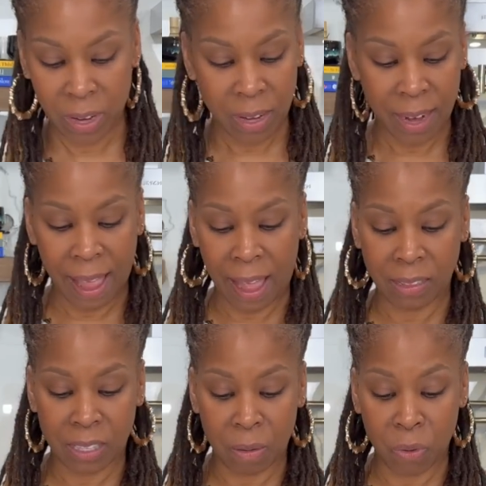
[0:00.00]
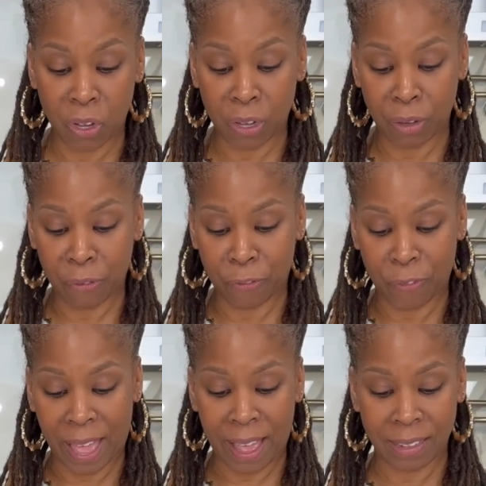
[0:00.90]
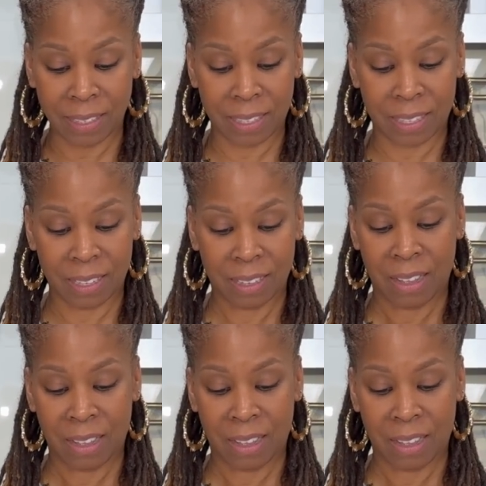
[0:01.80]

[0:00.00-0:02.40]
gonna add some good fats